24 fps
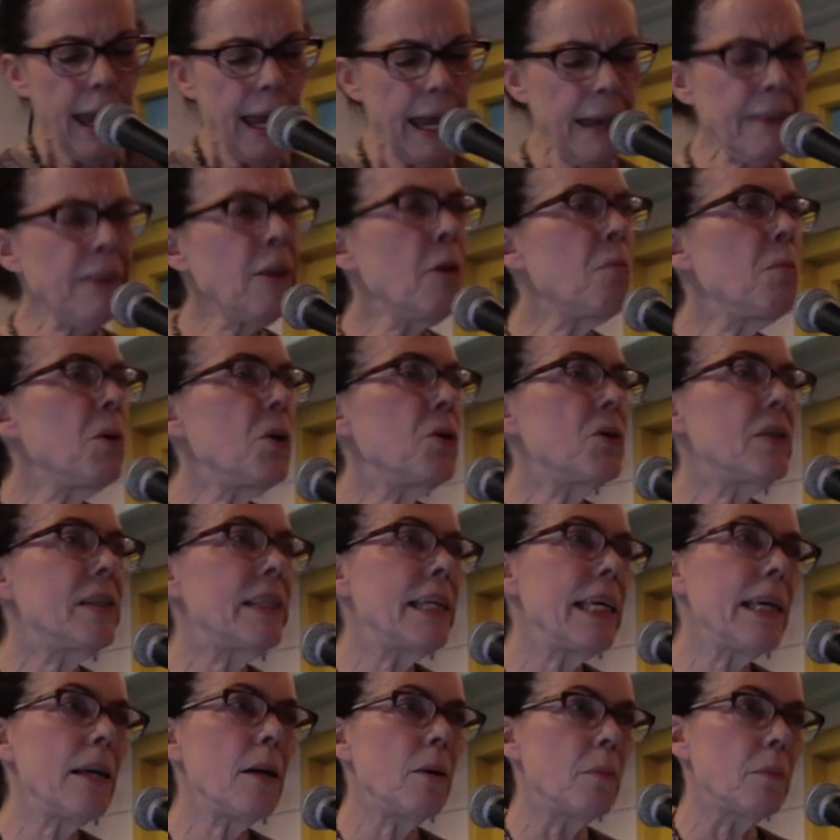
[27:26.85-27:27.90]
In the
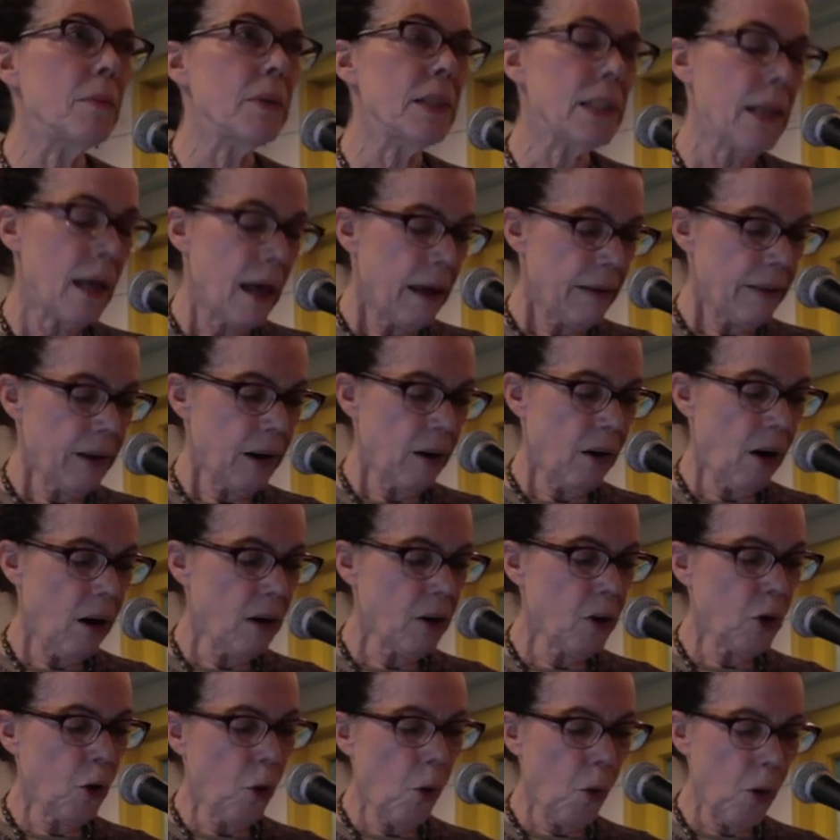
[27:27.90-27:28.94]
museums, there
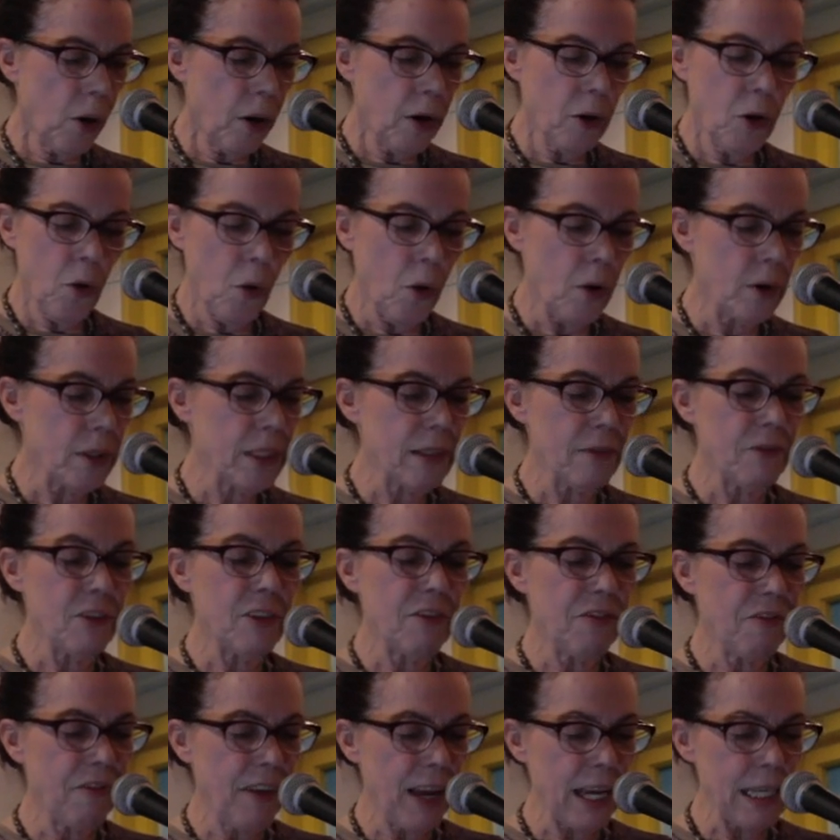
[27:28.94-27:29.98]
are corridors of
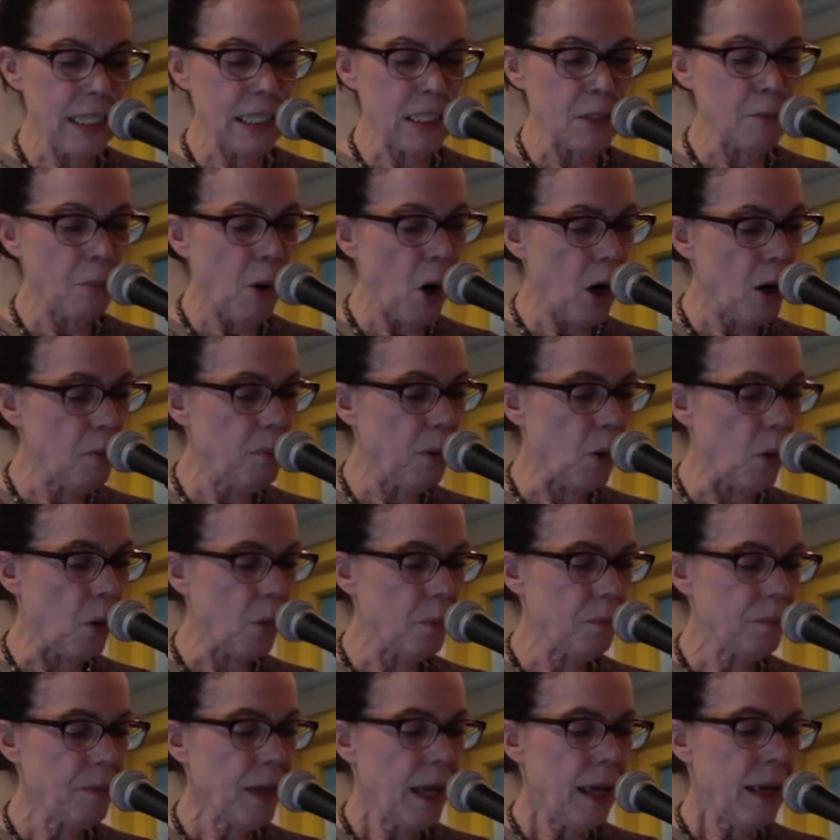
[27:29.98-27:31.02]
defaced
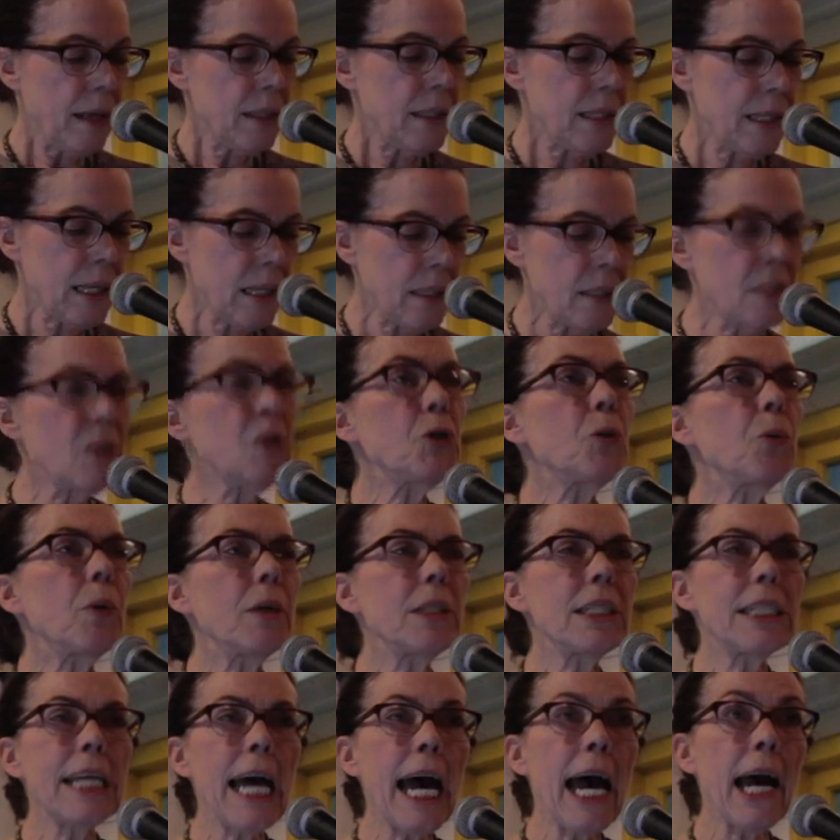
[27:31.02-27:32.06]
marble, since to
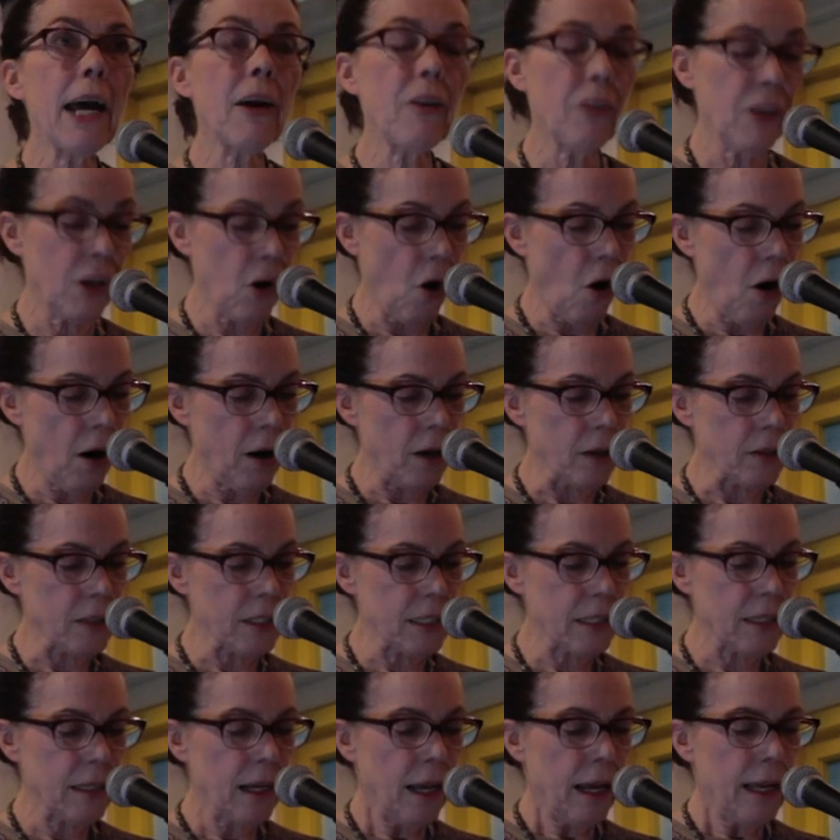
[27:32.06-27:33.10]
attack the
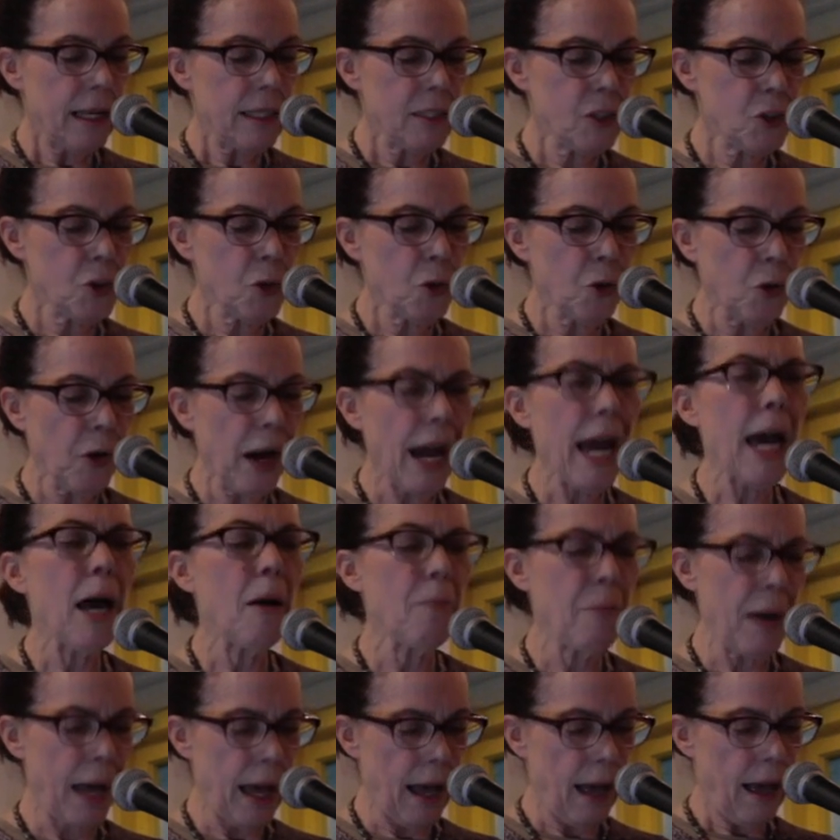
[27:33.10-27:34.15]
arts is to
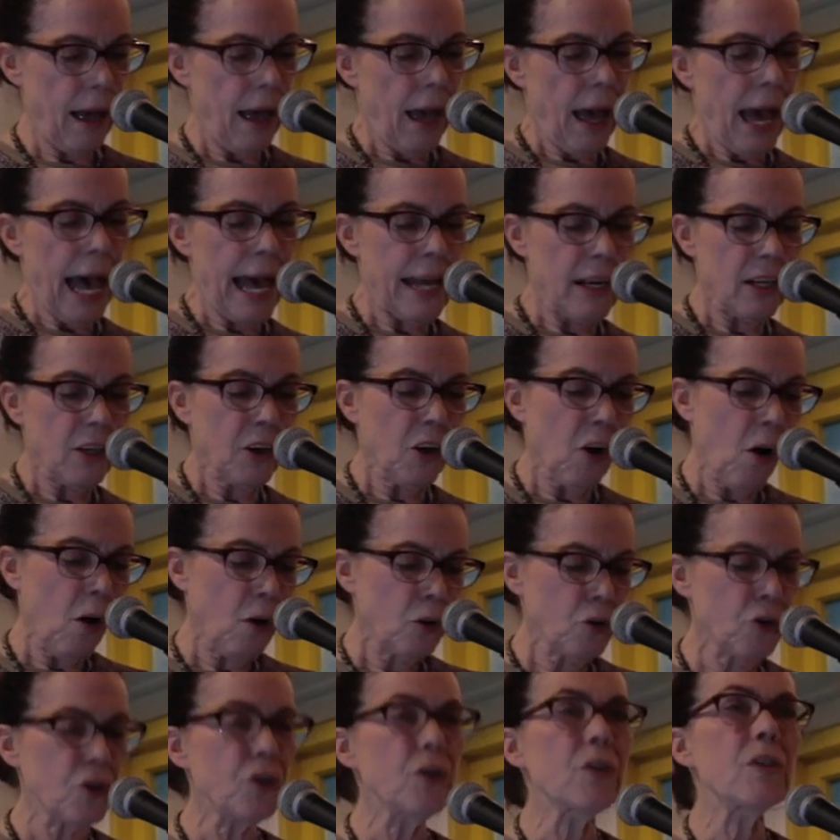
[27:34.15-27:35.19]
grab at a
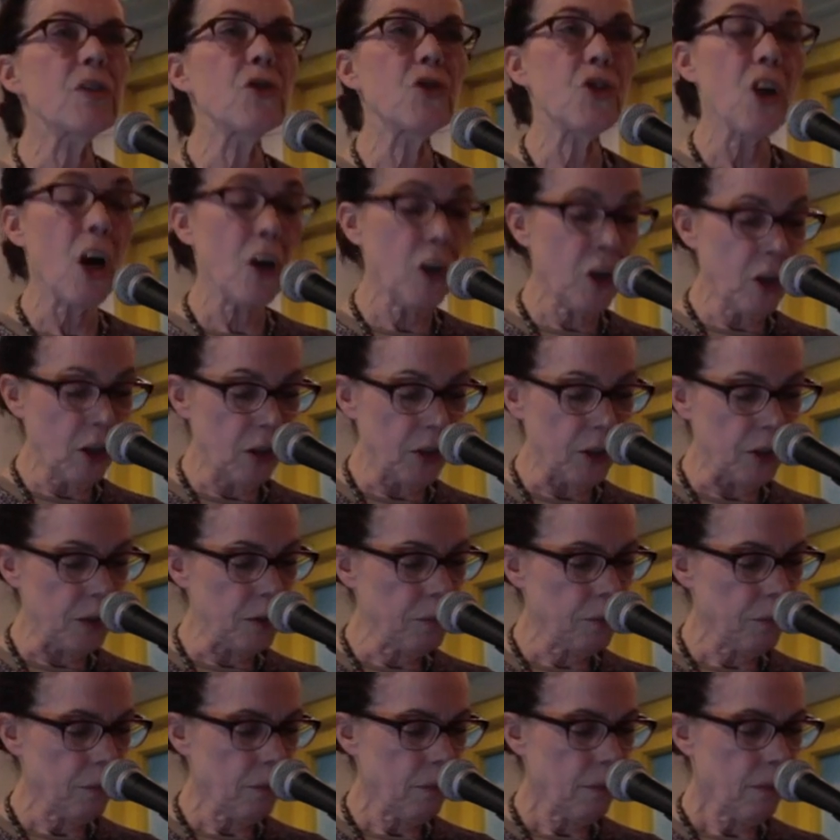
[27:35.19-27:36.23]
culture's jugular.